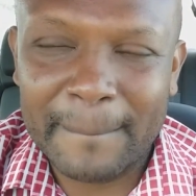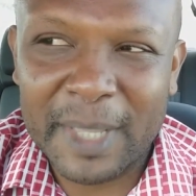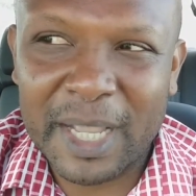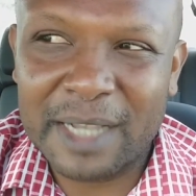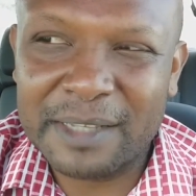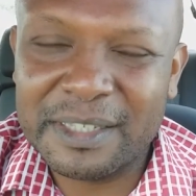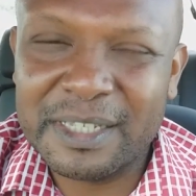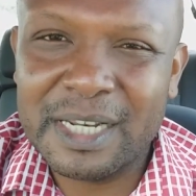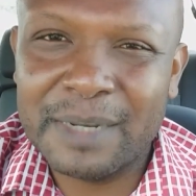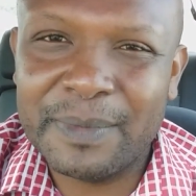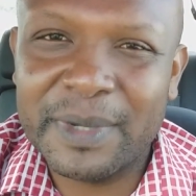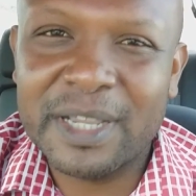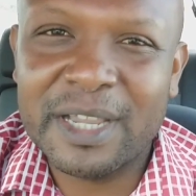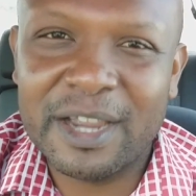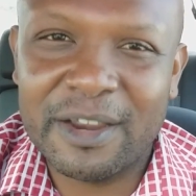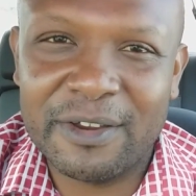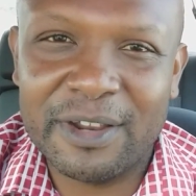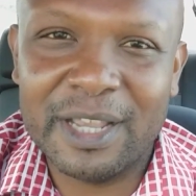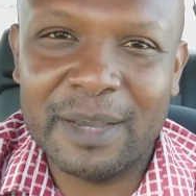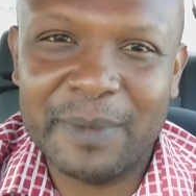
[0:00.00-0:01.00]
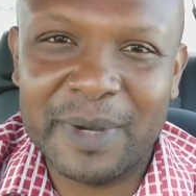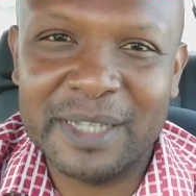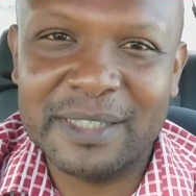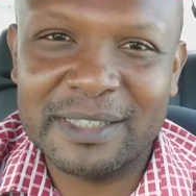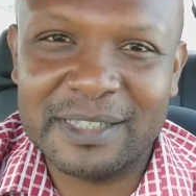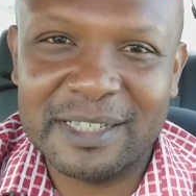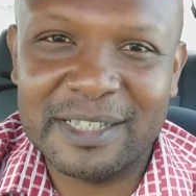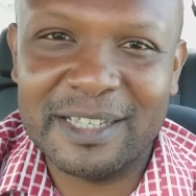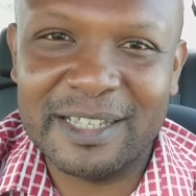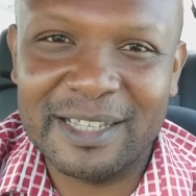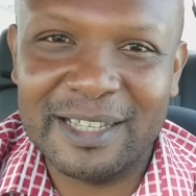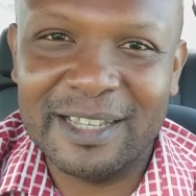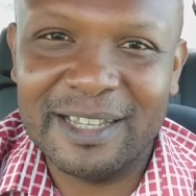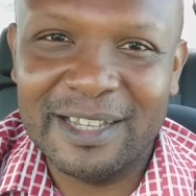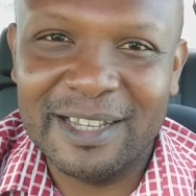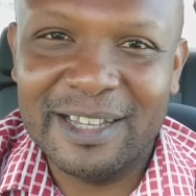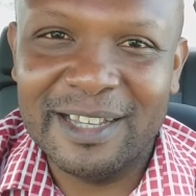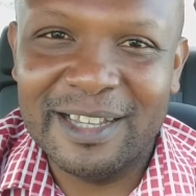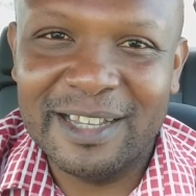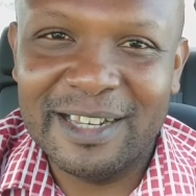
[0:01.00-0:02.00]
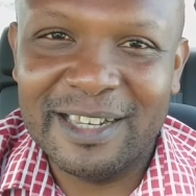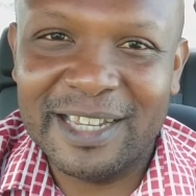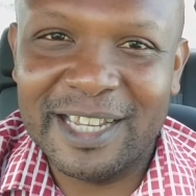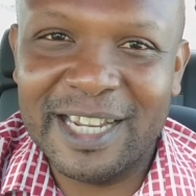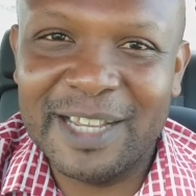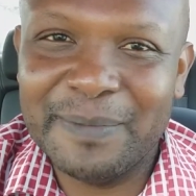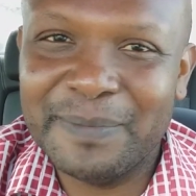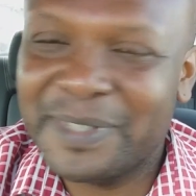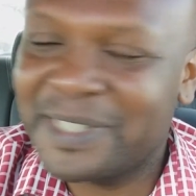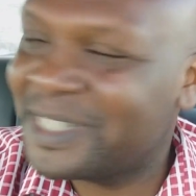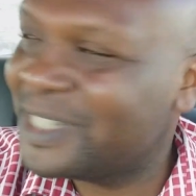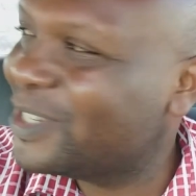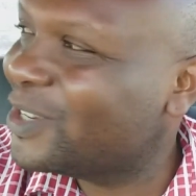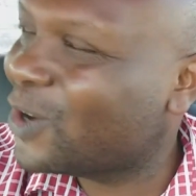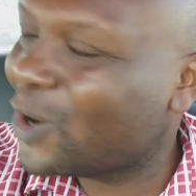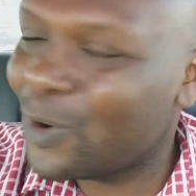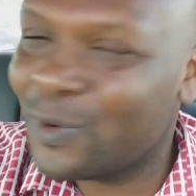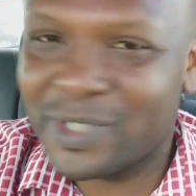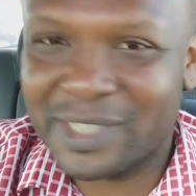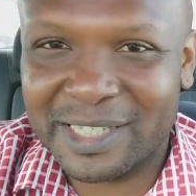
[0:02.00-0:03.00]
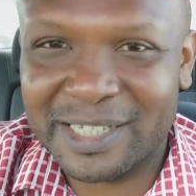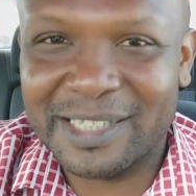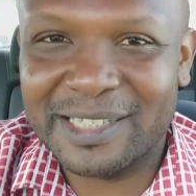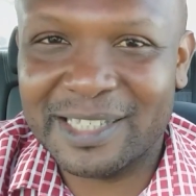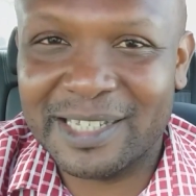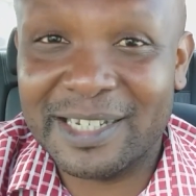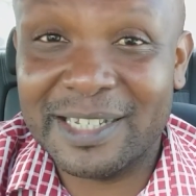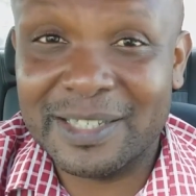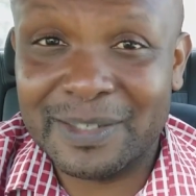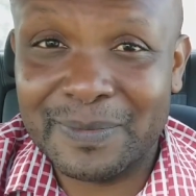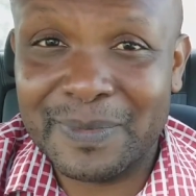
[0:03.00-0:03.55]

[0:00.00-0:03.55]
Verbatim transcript: I said I'm gonna carry them and see let them see how it is it is